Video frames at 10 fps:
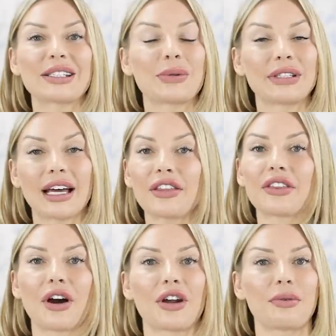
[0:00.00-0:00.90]
when I
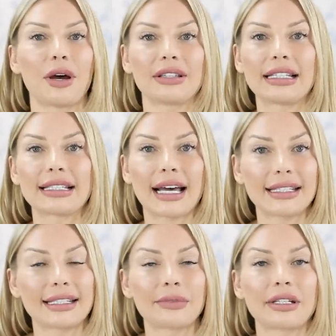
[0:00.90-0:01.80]
thought about these
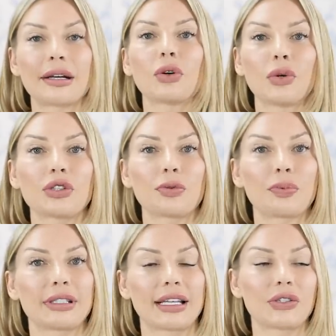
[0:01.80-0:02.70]
items that I'm going to
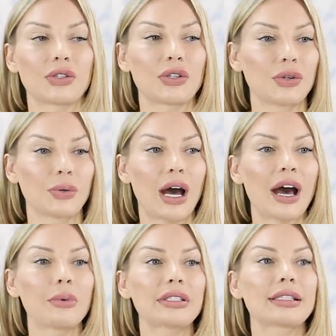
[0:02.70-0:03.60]
present to you,
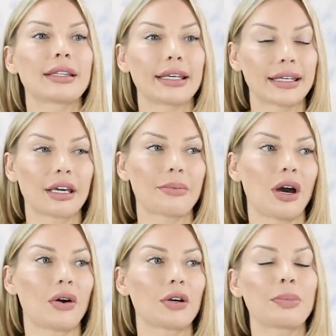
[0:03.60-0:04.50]
I was thinking
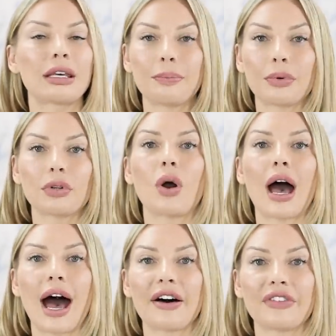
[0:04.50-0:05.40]
about people who
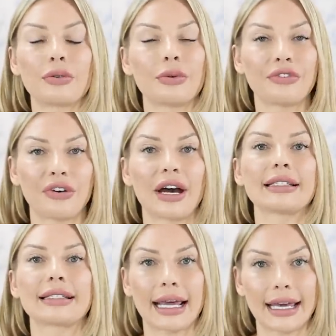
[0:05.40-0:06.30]
have a
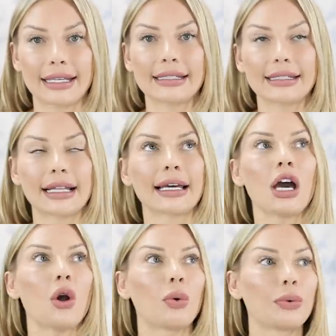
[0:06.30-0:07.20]
refined taste. Like
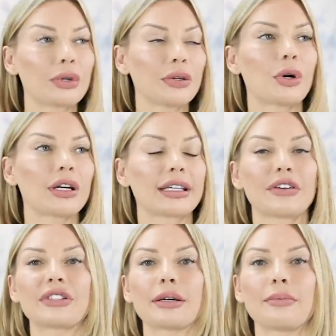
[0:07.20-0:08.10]
when we want to
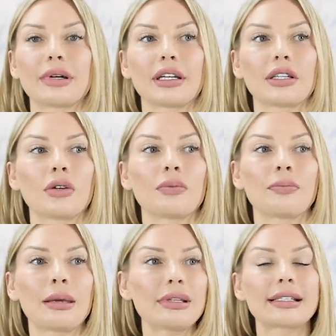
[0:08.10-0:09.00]
give somebody,
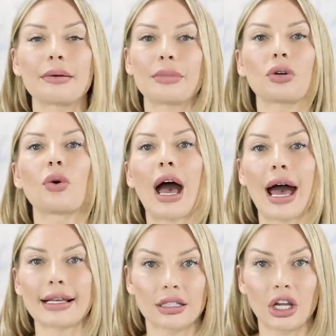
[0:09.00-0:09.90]
maybe somebody who
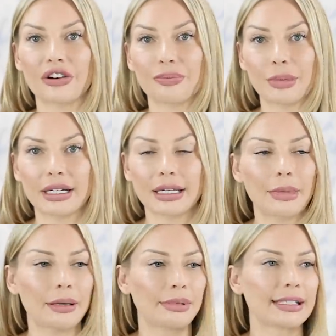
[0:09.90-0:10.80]
has a lot of money,
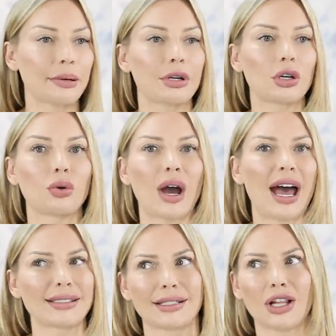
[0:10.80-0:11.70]
maybe somebody who
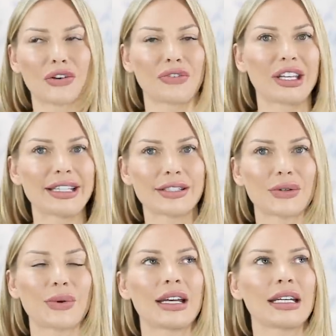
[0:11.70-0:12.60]
has a lot of things
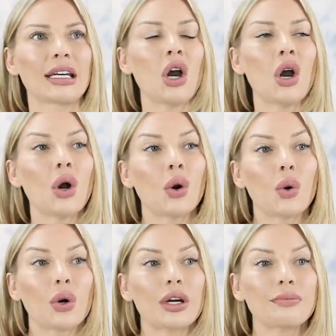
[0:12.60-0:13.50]
already,
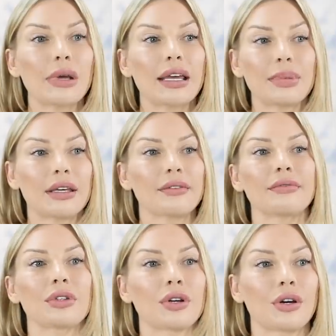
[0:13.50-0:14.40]
or maybe,
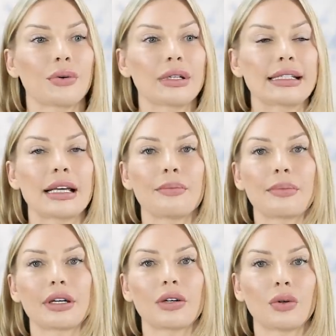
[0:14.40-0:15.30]
you know, it's
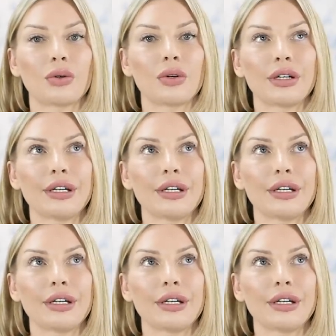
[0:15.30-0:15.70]
somebody who